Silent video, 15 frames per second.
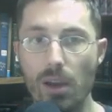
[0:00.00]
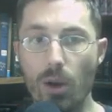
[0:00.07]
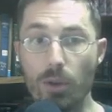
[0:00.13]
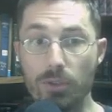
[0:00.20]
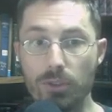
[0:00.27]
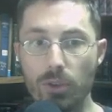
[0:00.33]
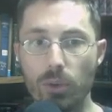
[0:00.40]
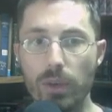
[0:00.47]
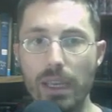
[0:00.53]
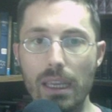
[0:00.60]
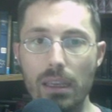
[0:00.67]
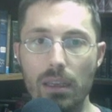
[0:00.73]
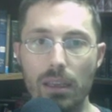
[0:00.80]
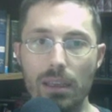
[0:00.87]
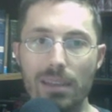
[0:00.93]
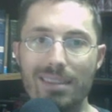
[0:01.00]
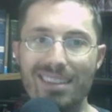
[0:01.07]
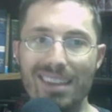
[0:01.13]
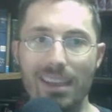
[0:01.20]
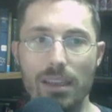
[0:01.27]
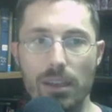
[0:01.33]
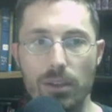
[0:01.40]
also in
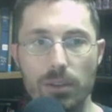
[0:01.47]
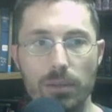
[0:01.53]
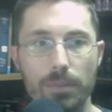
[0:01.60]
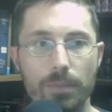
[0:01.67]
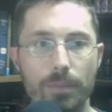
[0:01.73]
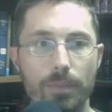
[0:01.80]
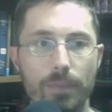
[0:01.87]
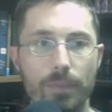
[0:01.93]
Ezekiel.